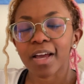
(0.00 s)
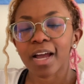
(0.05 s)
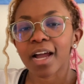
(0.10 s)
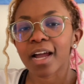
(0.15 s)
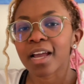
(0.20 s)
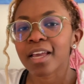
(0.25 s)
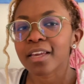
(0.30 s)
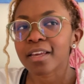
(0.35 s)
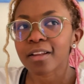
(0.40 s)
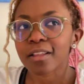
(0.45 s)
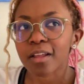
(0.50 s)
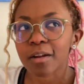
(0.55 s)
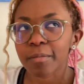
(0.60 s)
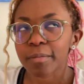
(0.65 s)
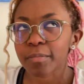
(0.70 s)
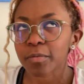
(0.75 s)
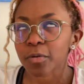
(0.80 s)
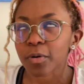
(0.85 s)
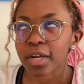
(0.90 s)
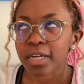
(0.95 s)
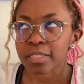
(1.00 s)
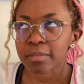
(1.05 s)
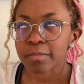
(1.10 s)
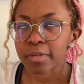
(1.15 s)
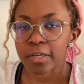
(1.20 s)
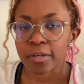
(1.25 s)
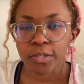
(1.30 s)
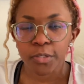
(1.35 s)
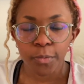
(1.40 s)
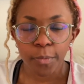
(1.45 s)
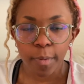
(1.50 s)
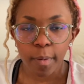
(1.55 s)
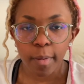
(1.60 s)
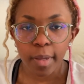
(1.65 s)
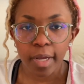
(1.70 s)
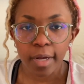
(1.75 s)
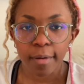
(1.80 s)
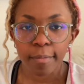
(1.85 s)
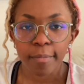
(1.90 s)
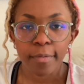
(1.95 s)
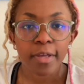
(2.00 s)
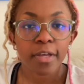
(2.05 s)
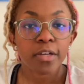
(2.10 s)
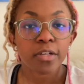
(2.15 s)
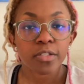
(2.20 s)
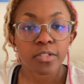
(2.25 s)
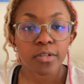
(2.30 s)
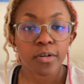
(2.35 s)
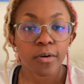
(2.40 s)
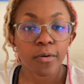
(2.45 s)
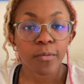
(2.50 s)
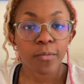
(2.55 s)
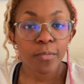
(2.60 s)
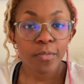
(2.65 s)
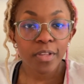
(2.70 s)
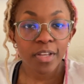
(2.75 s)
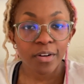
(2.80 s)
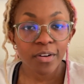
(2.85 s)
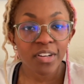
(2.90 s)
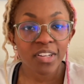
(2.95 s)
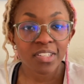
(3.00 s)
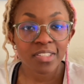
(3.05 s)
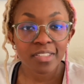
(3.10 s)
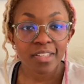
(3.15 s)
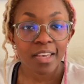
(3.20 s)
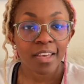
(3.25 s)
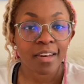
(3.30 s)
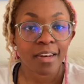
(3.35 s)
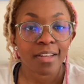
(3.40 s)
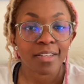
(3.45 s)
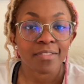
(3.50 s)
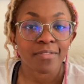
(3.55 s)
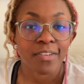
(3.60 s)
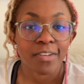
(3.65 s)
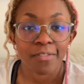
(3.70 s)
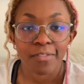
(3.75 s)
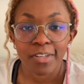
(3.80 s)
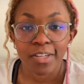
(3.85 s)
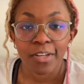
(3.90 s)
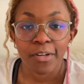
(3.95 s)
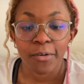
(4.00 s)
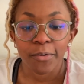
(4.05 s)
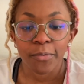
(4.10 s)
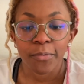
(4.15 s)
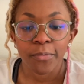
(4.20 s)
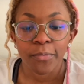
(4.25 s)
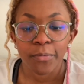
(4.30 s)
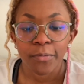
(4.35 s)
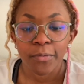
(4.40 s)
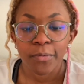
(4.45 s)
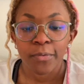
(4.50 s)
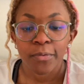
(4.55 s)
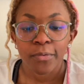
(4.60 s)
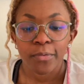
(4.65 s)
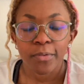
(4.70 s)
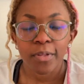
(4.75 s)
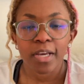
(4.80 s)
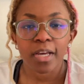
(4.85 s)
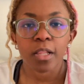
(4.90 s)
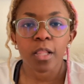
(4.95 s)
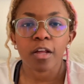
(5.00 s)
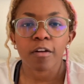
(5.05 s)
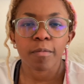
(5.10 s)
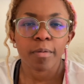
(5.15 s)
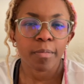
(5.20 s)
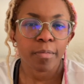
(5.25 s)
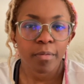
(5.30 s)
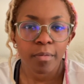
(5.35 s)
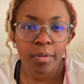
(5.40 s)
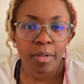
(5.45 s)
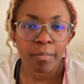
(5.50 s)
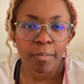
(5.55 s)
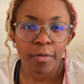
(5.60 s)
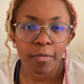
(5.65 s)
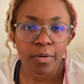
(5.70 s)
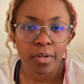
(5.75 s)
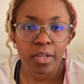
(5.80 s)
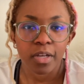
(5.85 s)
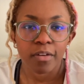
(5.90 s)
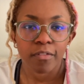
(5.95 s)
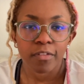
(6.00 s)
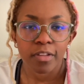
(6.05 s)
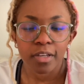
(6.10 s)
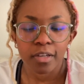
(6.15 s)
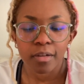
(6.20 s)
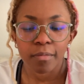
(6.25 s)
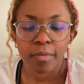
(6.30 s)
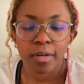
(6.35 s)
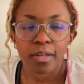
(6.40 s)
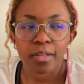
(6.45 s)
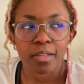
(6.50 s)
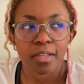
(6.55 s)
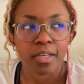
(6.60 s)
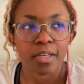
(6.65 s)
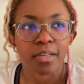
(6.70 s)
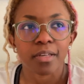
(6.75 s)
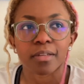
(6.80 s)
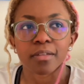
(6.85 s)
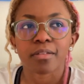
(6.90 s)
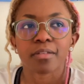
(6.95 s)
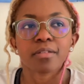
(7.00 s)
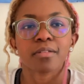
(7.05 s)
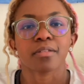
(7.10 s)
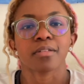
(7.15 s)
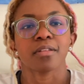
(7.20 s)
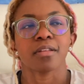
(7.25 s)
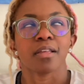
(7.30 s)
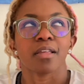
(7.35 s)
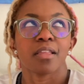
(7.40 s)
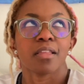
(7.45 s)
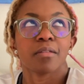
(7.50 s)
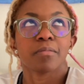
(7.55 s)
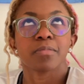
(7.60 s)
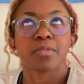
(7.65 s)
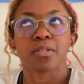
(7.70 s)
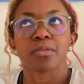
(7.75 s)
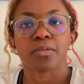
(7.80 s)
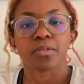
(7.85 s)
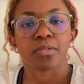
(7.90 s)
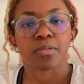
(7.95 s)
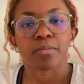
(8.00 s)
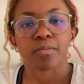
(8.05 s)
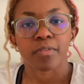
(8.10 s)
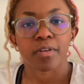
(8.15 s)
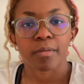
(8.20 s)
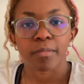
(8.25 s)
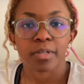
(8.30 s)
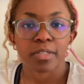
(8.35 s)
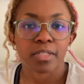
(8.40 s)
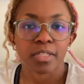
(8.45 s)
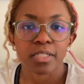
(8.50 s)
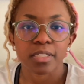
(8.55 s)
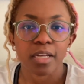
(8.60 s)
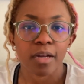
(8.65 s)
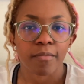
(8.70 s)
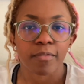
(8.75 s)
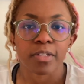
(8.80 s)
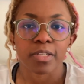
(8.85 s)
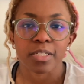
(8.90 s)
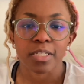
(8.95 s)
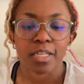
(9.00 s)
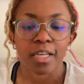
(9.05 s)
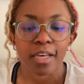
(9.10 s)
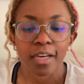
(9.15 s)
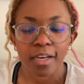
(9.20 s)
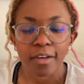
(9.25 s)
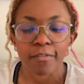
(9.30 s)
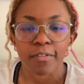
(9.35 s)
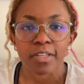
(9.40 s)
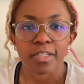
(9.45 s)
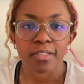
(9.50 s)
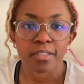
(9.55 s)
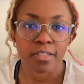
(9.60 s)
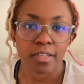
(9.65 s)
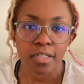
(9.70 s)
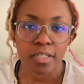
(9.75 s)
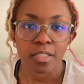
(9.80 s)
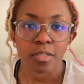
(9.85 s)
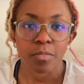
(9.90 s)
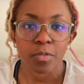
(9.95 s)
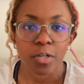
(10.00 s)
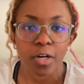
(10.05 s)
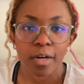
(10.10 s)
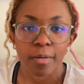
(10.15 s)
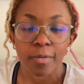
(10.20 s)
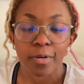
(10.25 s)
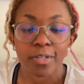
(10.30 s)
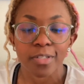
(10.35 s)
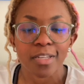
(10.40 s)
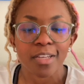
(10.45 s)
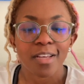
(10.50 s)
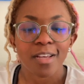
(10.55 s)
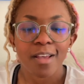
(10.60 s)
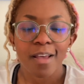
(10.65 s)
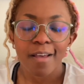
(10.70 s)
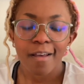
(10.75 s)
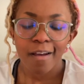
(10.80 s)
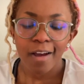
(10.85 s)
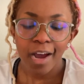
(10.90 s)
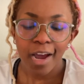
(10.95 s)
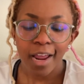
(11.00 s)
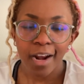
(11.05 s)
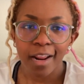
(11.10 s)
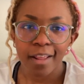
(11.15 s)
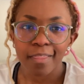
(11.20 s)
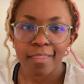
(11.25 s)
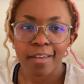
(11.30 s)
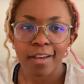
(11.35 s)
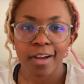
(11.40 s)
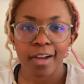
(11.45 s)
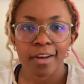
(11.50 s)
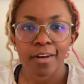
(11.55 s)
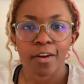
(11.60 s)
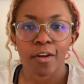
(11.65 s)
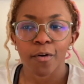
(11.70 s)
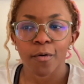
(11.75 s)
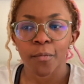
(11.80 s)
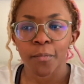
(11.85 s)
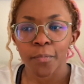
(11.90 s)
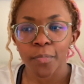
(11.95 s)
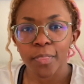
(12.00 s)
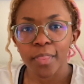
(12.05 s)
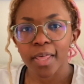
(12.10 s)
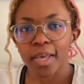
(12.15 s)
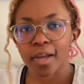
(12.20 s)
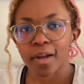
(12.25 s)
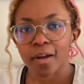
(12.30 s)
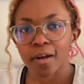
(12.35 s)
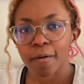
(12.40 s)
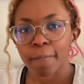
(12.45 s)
I get a lot of people who ask me how I do my makeup. So here is a nice fun video. Like, a lot of people in like my real life, like, I'm not like so YouTube famous, because obviously I got like 6 subscribers, and I think I know like